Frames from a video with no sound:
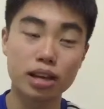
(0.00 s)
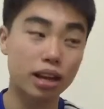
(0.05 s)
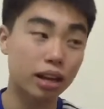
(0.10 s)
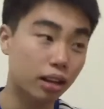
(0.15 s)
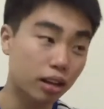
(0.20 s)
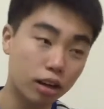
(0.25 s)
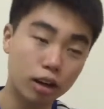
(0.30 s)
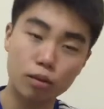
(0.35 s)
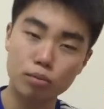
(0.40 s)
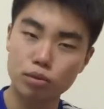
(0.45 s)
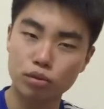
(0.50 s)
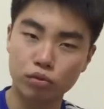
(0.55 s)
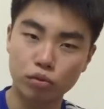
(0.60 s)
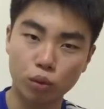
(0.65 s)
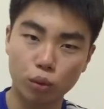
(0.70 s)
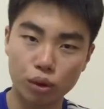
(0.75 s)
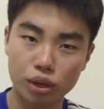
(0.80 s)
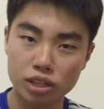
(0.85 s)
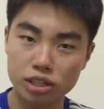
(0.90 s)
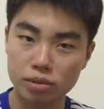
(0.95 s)
and got up to
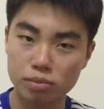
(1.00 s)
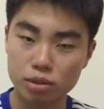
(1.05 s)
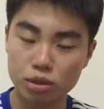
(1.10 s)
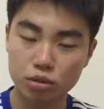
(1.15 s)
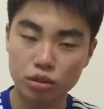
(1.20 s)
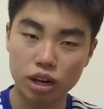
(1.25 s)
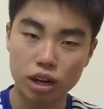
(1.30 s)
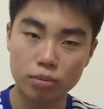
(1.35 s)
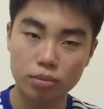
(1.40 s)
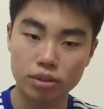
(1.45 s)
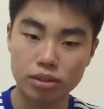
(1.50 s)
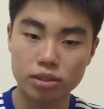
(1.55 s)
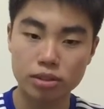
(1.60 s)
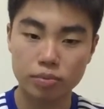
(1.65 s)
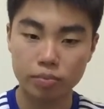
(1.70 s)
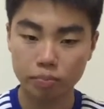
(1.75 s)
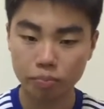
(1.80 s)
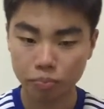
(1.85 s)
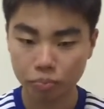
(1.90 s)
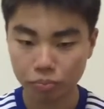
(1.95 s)
40 subscribers.